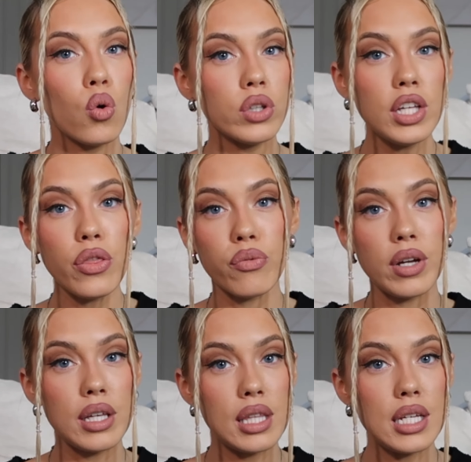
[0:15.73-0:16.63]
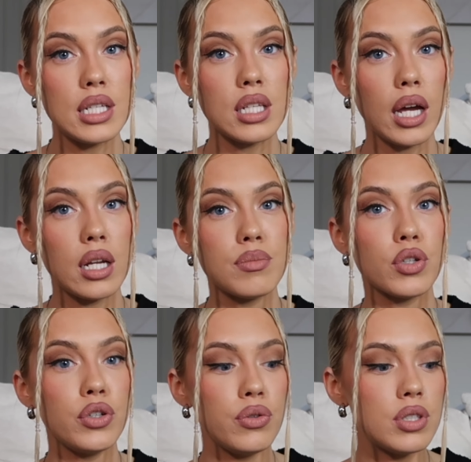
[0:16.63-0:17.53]
only 3 of these items
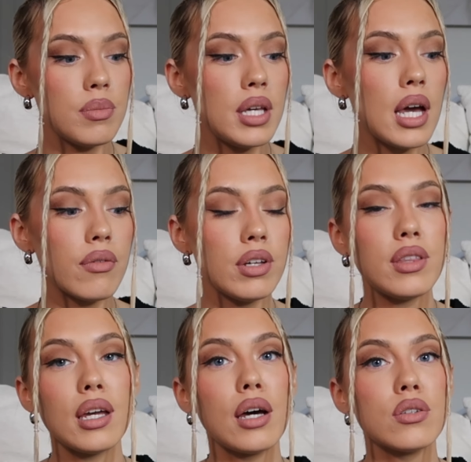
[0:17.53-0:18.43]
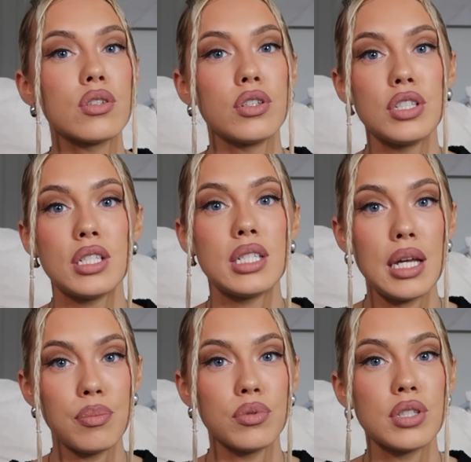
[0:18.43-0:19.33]
are new to me. Everything else are just
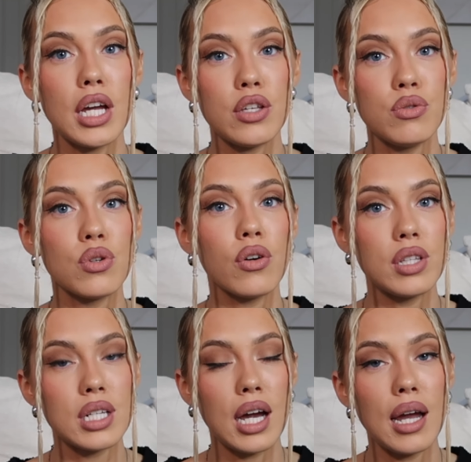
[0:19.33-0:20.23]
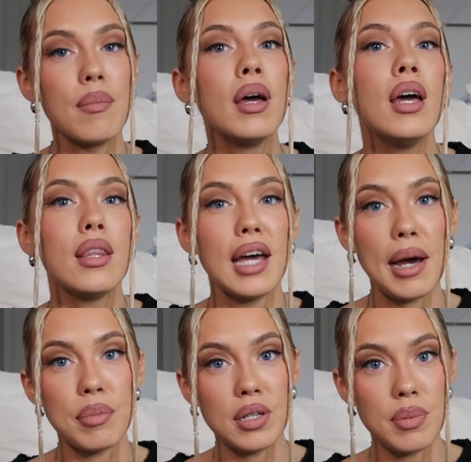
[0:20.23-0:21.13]
staples that I use all the time that
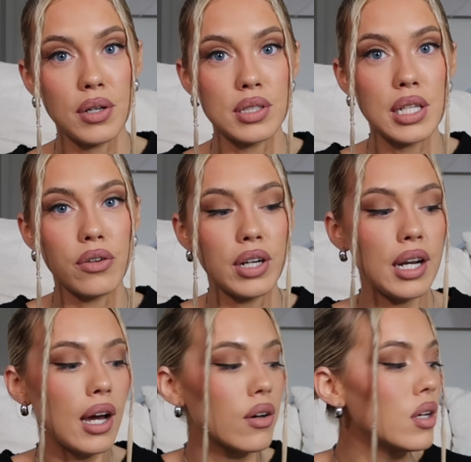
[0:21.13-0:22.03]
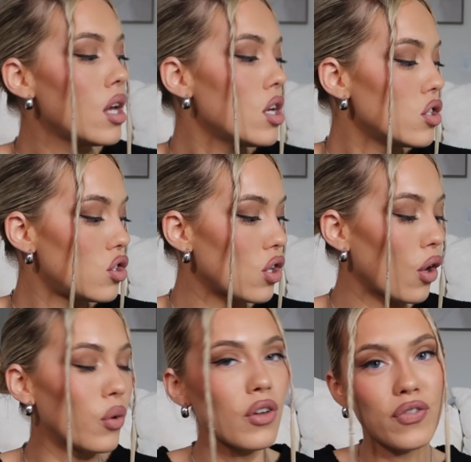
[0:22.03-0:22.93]
happen to be on sale right now.
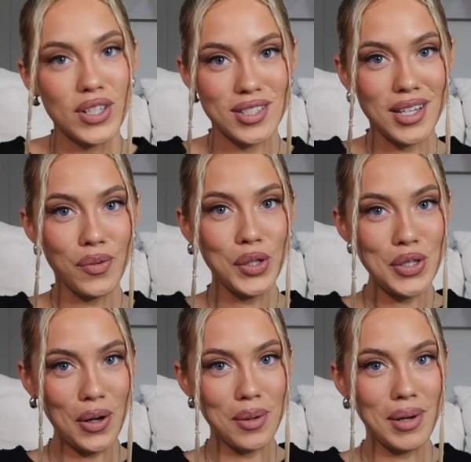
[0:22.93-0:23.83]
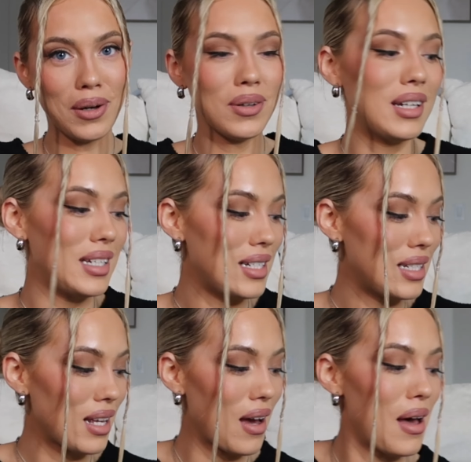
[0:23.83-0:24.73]
So the first thing I want to talk about
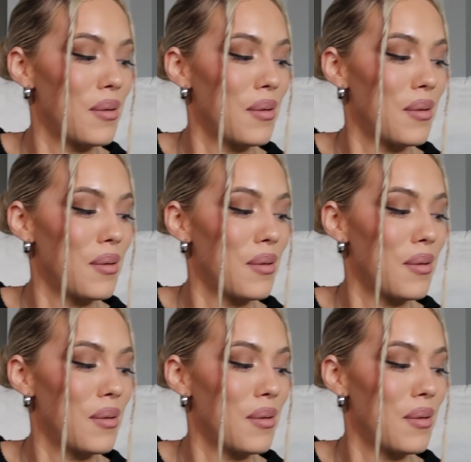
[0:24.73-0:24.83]
is, I